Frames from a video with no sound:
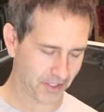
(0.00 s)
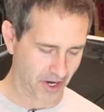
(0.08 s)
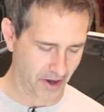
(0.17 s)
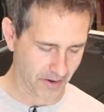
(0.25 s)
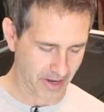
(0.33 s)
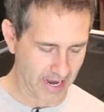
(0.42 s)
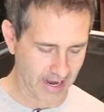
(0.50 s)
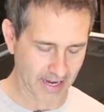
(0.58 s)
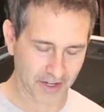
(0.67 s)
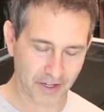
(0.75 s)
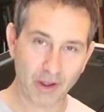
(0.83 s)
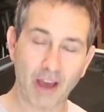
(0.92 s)
So yeah,
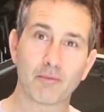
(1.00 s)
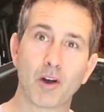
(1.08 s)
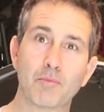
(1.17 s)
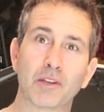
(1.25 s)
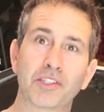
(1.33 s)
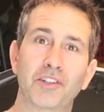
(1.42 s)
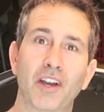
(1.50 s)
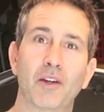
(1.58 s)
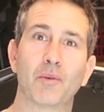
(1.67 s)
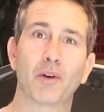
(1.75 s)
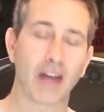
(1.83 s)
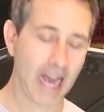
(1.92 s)
I do have a Momo
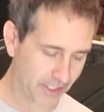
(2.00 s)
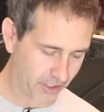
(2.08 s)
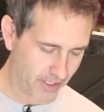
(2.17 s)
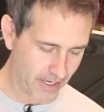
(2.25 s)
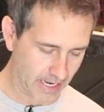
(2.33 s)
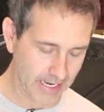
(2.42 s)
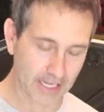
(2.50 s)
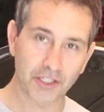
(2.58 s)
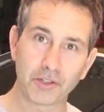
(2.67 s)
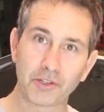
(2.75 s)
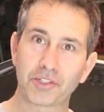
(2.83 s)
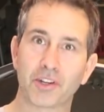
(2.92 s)
steering wheel. Actually, I got
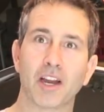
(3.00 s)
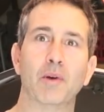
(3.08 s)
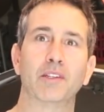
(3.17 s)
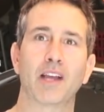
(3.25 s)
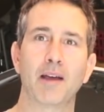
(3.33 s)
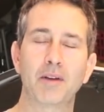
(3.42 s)
two steering wheels.